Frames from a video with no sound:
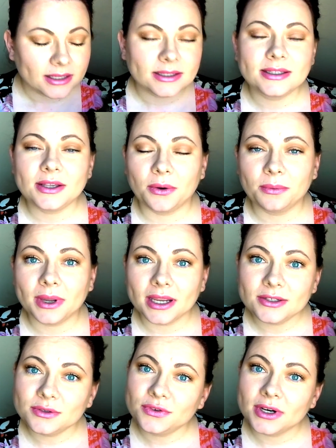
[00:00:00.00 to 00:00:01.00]
So, what I
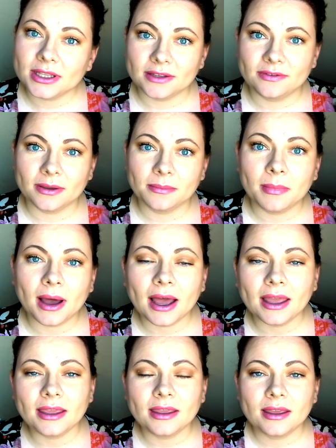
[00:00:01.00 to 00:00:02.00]
do for a living,
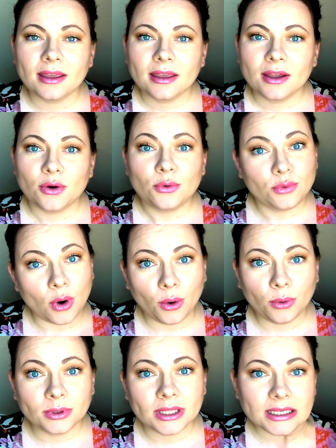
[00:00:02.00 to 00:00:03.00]
my
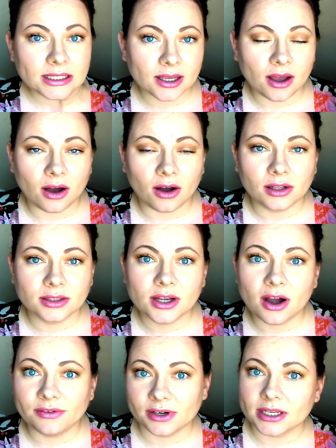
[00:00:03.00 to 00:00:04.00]
role is called
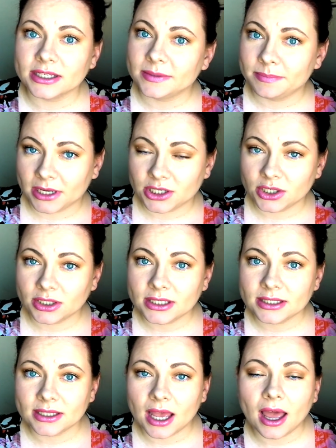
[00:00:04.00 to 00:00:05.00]
governance specialist.